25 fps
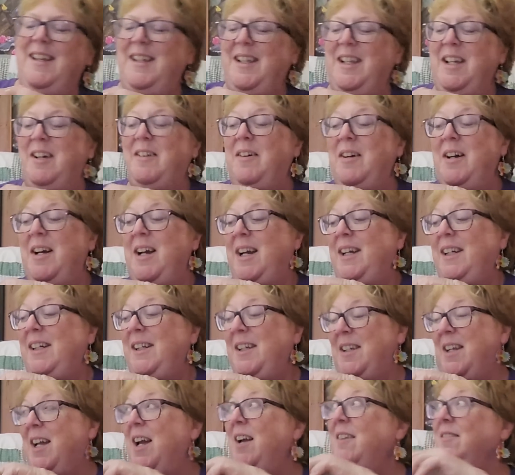Now, I
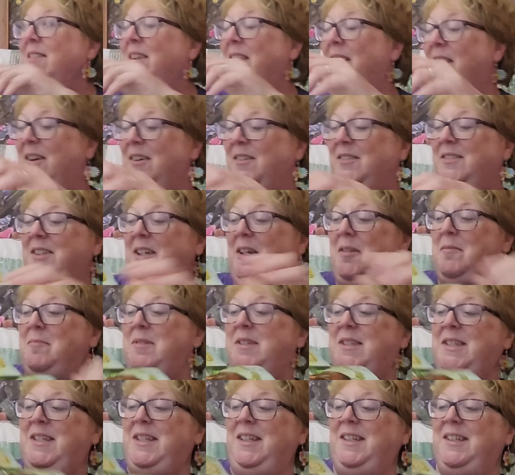can have a hard time
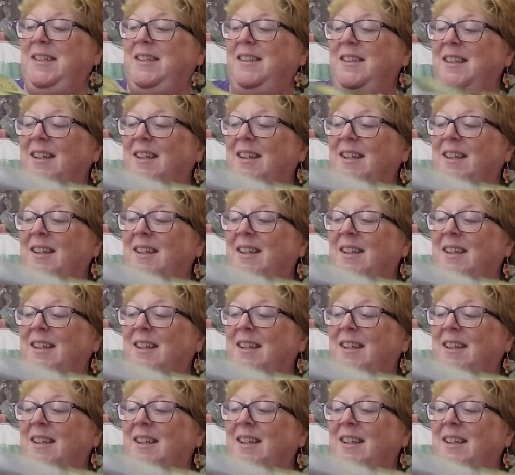seeing